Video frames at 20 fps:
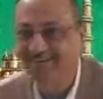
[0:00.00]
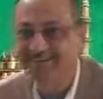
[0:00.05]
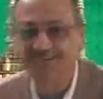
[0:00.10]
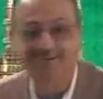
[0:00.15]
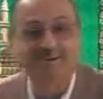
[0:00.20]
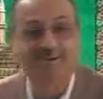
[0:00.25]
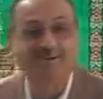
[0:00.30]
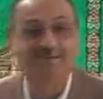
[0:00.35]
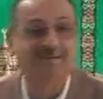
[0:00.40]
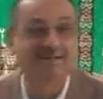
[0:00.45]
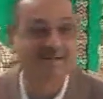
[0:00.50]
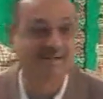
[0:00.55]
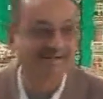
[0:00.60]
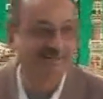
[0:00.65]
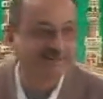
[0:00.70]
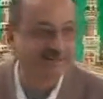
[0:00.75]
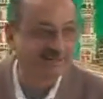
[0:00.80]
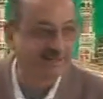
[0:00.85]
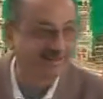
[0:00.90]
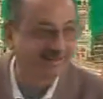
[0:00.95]
What did I
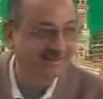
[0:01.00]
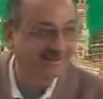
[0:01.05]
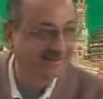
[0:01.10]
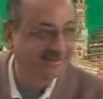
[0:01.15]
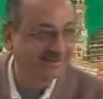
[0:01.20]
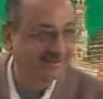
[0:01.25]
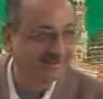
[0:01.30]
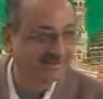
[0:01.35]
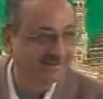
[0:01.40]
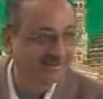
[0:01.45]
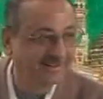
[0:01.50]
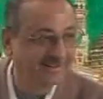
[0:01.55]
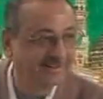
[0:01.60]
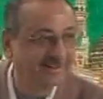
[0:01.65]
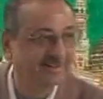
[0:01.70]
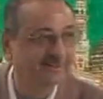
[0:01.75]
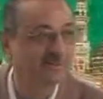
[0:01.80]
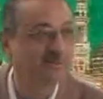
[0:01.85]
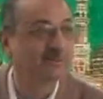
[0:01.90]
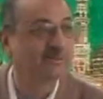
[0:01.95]
say?
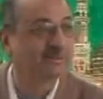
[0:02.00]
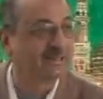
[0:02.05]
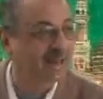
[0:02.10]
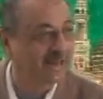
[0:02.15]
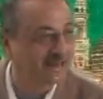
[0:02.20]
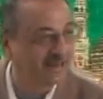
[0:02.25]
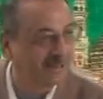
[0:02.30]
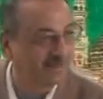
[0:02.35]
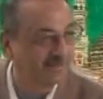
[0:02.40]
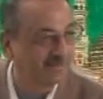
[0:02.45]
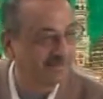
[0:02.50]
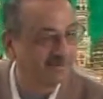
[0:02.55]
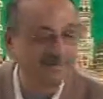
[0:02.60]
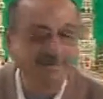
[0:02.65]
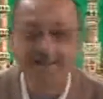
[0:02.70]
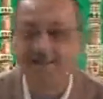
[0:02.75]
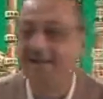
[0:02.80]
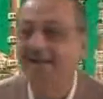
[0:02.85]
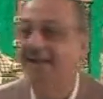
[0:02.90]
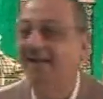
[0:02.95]
To stand up
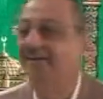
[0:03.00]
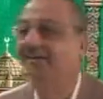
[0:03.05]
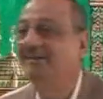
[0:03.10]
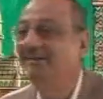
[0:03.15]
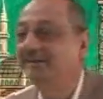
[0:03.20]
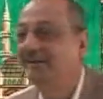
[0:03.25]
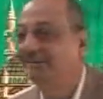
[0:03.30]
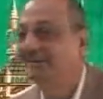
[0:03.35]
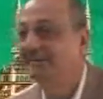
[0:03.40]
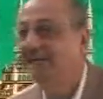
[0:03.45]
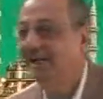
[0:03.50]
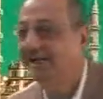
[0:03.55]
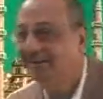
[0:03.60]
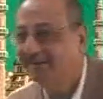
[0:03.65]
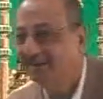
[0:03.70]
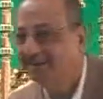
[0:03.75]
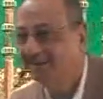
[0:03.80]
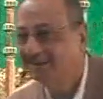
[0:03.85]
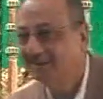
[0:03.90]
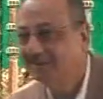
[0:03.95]
and teach
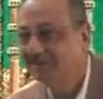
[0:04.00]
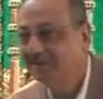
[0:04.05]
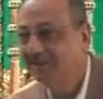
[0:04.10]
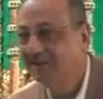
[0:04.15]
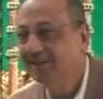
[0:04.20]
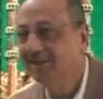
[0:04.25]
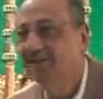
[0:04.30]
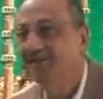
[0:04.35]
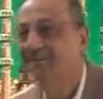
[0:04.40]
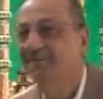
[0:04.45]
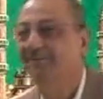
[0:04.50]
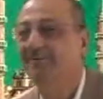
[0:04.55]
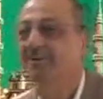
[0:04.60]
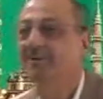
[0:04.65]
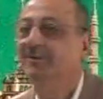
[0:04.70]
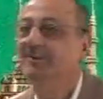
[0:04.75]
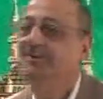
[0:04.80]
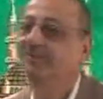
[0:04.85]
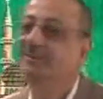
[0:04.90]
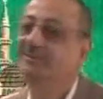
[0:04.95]
others. When
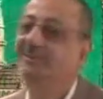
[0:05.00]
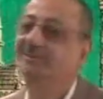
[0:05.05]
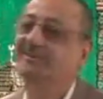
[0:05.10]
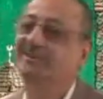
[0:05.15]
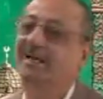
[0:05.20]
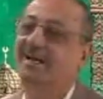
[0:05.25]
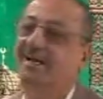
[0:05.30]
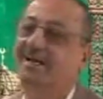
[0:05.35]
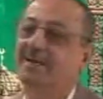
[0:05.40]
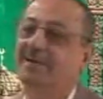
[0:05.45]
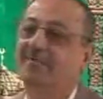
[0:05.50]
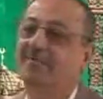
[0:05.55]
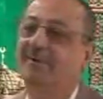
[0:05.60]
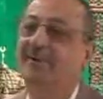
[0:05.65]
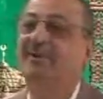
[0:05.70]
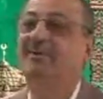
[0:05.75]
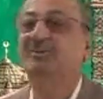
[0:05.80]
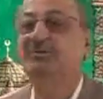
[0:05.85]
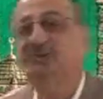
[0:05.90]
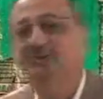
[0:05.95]
you will stand up
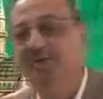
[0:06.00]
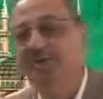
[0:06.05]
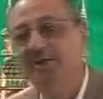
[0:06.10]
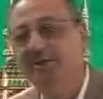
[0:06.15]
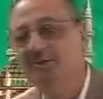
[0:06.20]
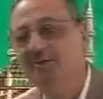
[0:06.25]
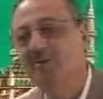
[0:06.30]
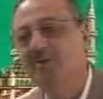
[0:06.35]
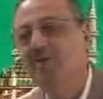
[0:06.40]
and share your